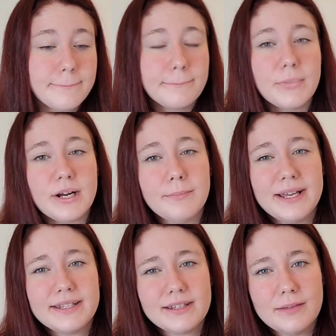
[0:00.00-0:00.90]
But I'm
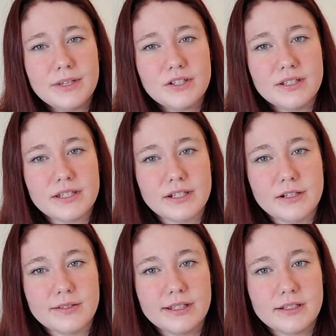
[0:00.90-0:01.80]
basically mentioning this here,
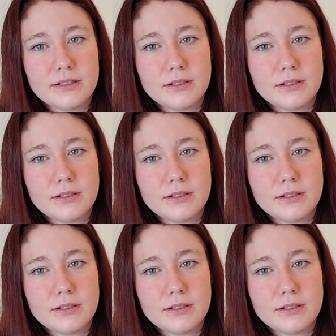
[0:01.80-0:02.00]
that